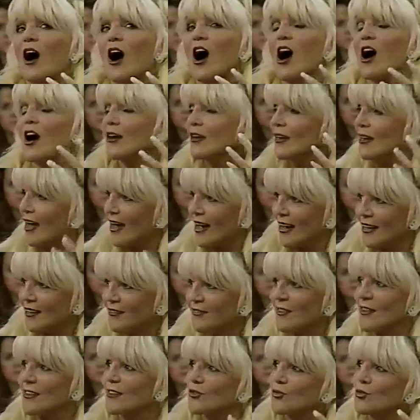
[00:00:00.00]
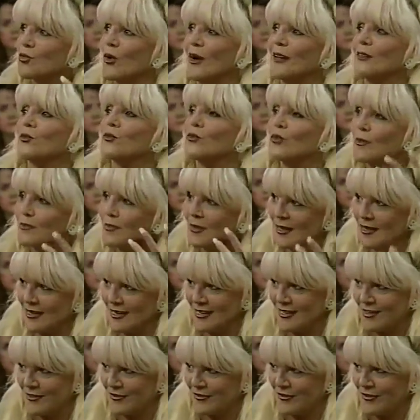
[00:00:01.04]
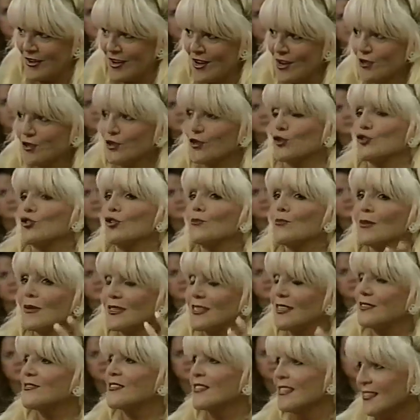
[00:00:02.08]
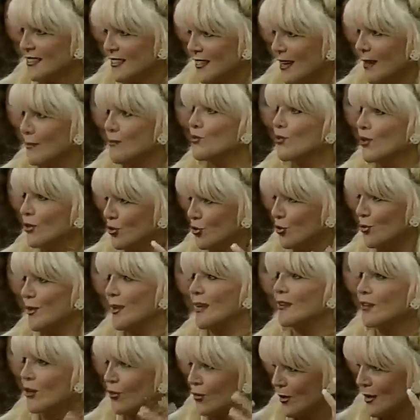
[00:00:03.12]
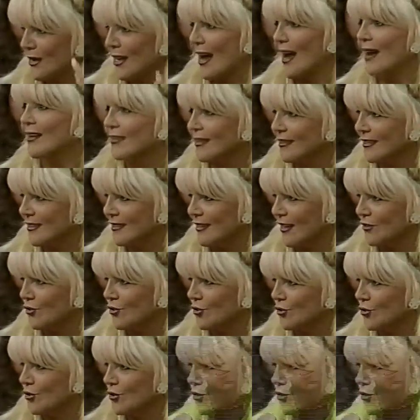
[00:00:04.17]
our life is what we believe. So your belief system will create the reality that you